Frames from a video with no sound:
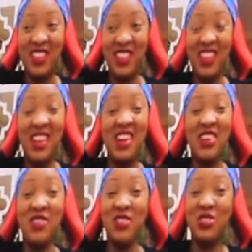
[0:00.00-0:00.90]

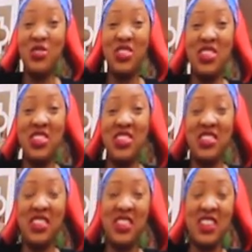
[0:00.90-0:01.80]

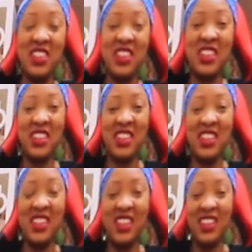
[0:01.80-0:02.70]

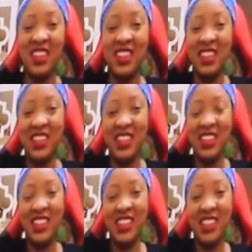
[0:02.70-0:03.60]

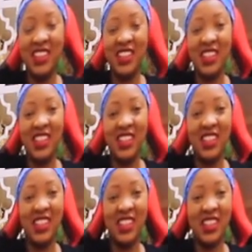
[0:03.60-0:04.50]

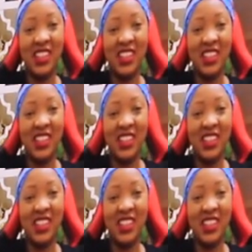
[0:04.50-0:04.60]
(silent)